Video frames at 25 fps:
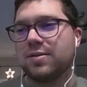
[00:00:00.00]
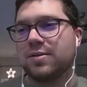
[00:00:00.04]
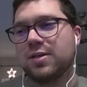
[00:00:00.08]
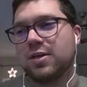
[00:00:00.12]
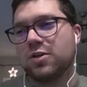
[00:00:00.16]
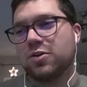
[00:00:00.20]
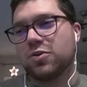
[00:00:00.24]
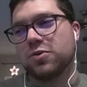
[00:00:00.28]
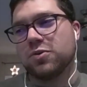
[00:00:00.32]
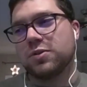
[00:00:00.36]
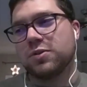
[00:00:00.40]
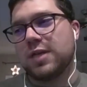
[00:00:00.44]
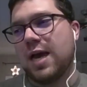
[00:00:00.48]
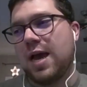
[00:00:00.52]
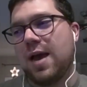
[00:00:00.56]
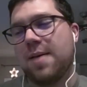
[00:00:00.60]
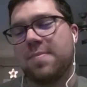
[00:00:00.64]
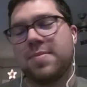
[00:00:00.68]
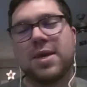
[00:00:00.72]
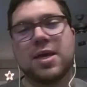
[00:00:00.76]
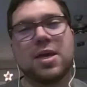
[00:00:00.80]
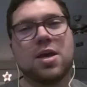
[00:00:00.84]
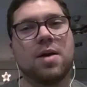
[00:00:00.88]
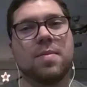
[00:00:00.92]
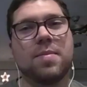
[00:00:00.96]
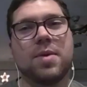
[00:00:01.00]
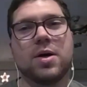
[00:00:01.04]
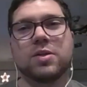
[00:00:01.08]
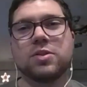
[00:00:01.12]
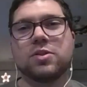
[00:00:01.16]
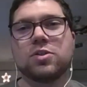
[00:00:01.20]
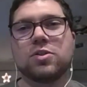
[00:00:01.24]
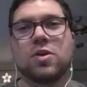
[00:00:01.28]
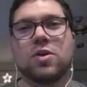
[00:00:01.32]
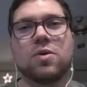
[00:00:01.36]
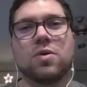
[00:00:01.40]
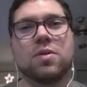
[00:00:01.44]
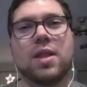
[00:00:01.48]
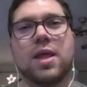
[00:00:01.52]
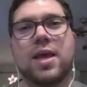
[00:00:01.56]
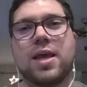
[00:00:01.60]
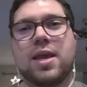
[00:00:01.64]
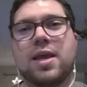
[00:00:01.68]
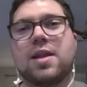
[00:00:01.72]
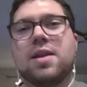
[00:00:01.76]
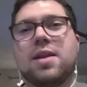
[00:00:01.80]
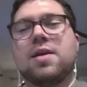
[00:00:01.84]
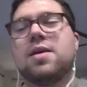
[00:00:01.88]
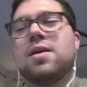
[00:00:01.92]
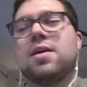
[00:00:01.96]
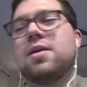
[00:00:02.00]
Central Time, they come on so late